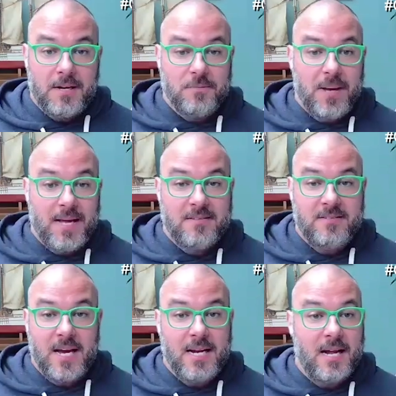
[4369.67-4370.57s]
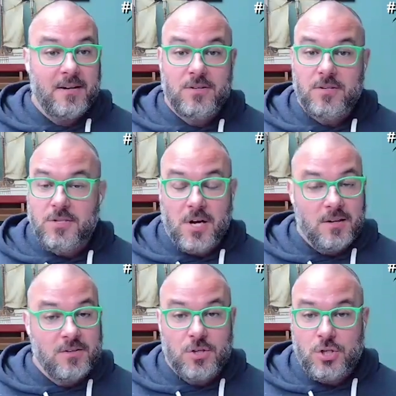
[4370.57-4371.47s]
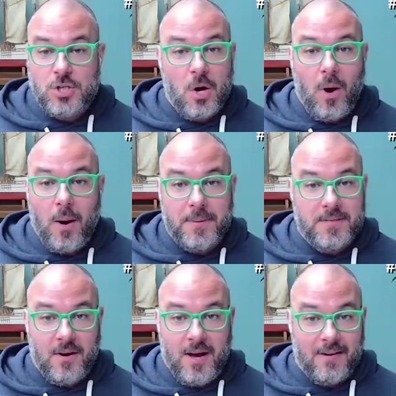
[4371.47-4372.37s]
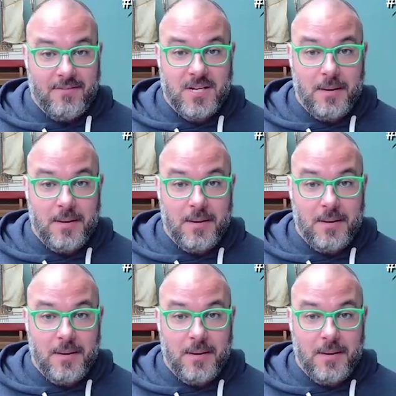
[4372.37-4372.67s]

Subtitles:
Penn State doesn't show up until halftime.